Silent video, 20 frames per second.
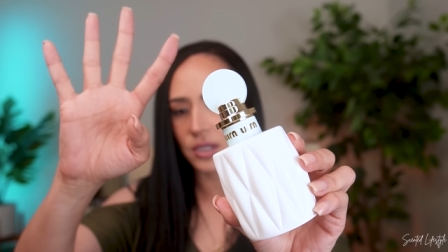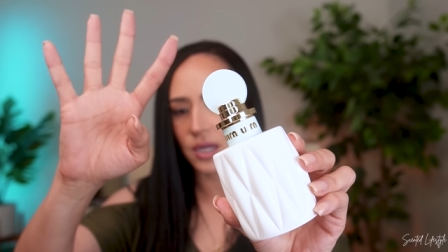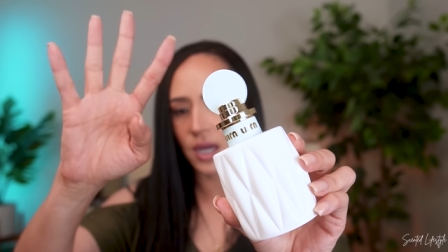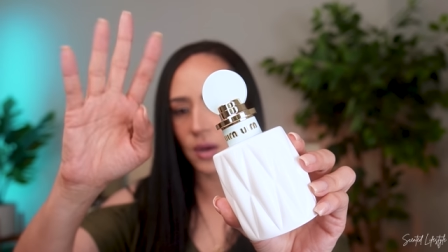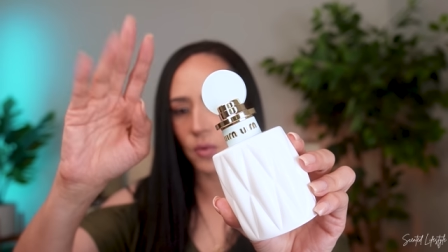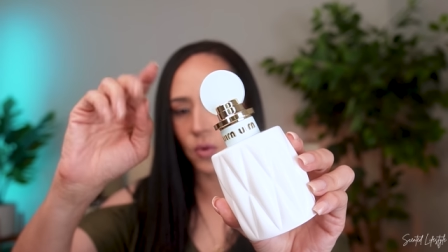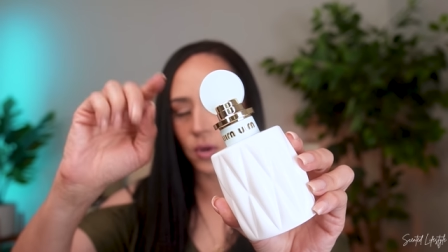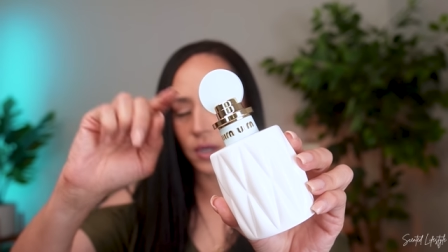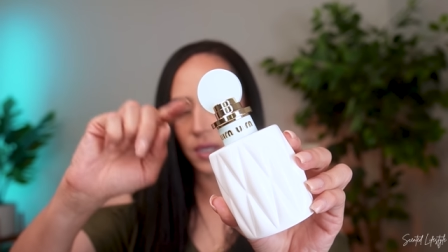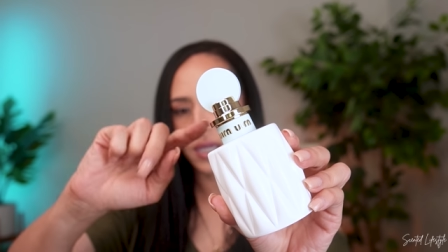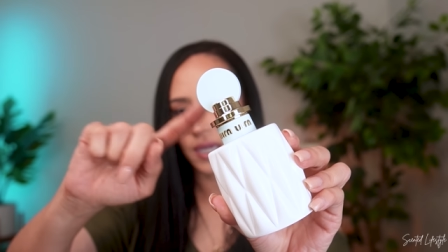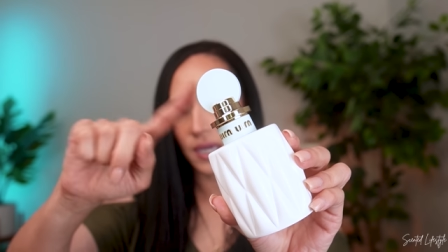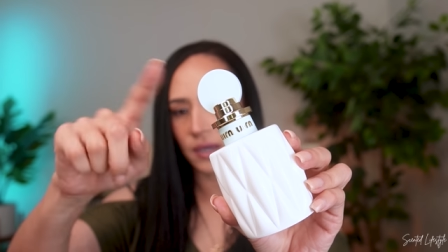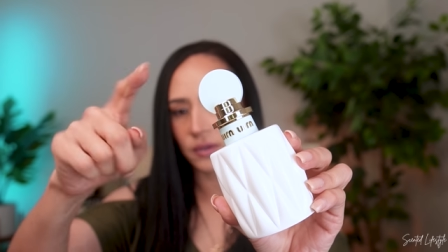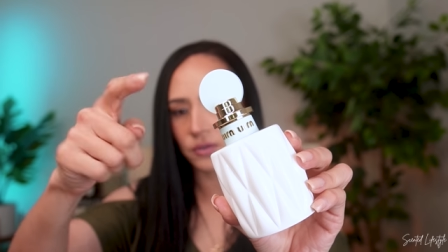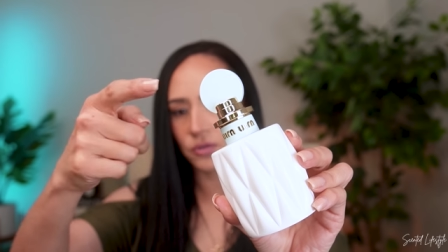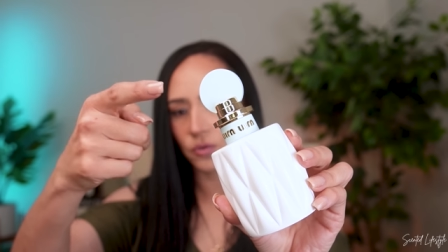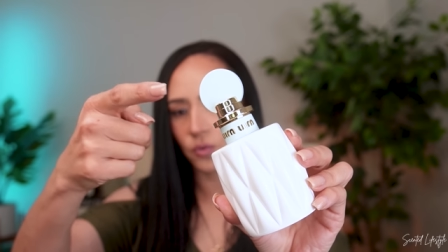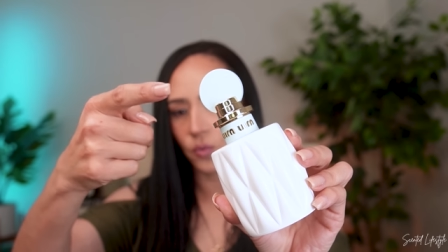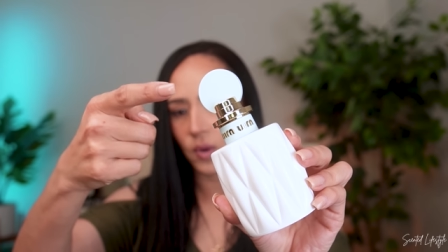colors are not
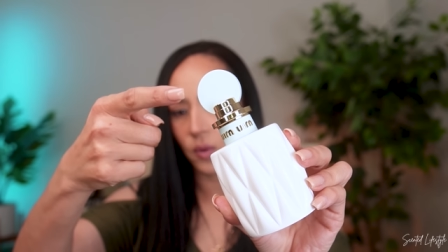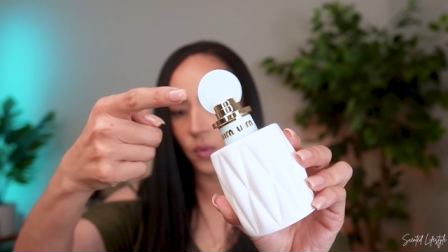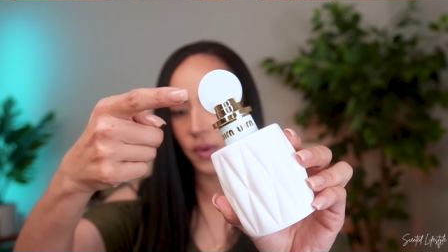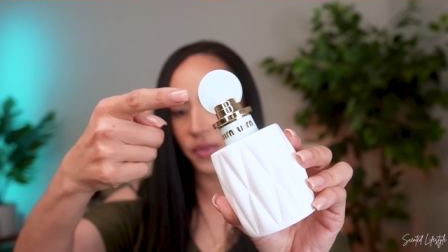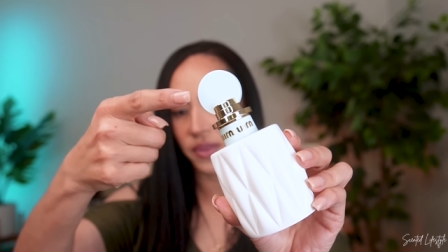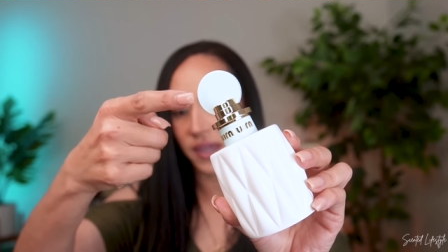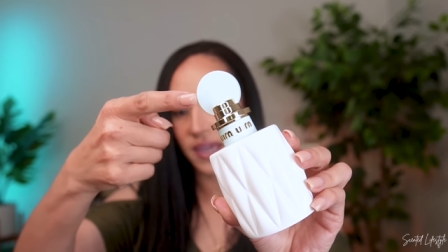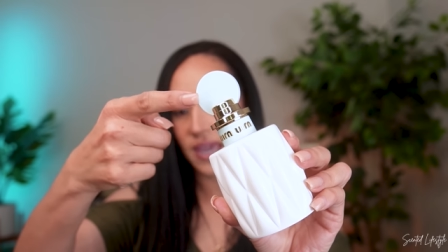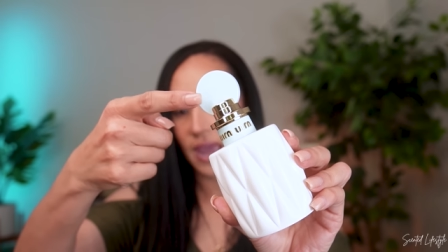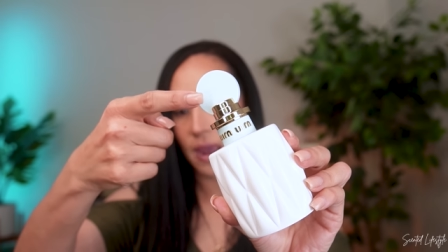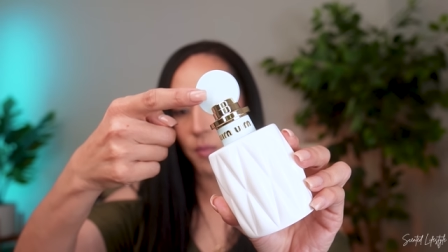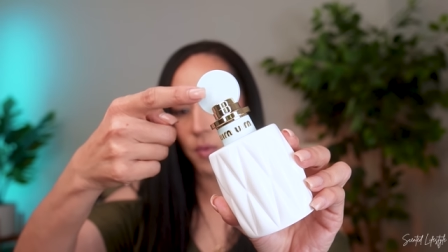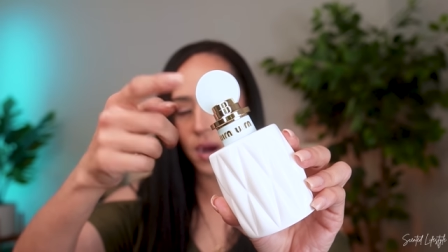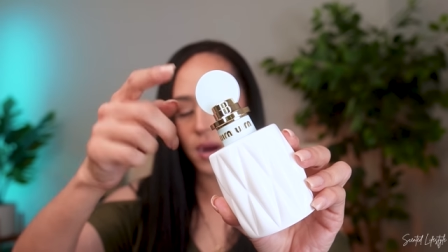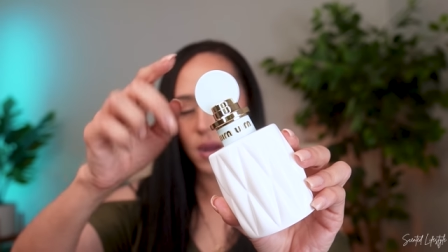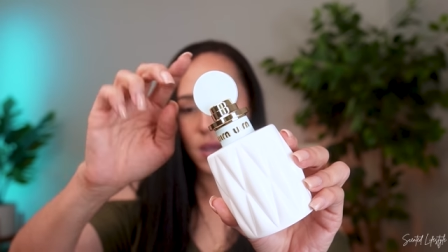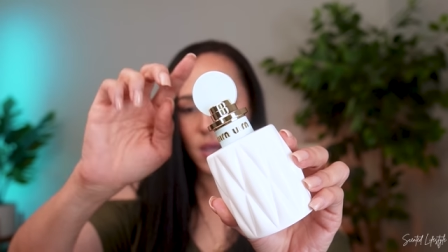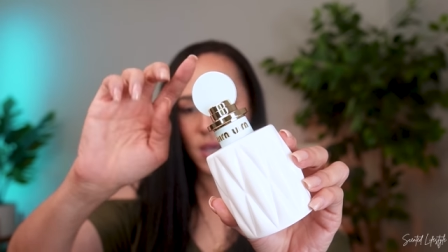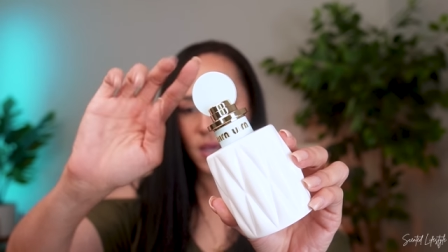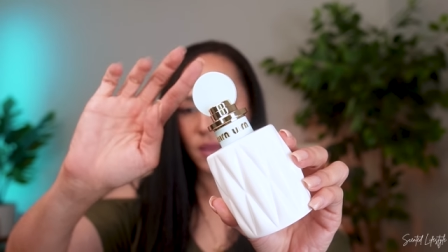working out too well with the
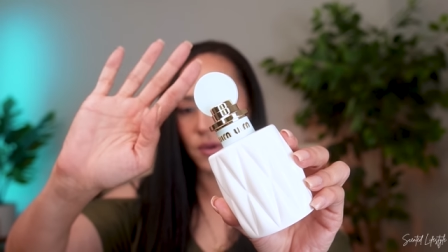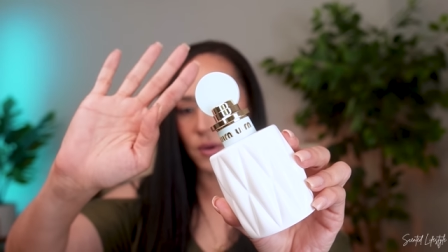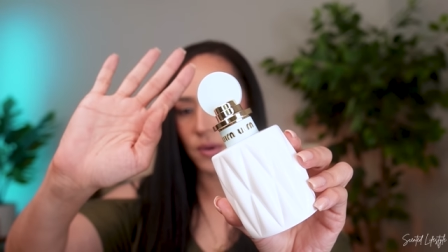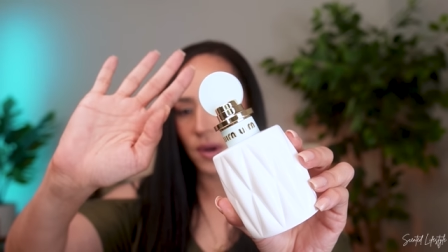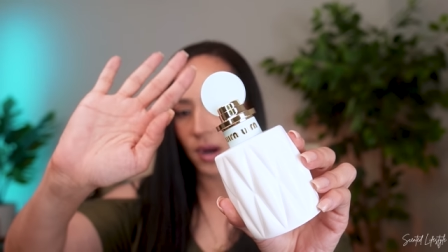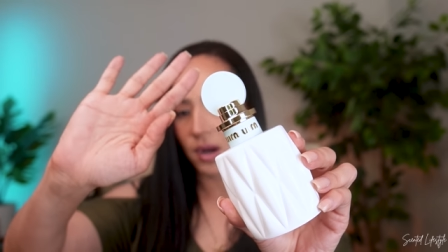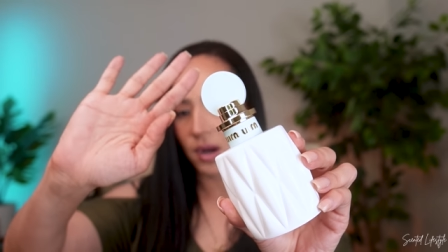camera.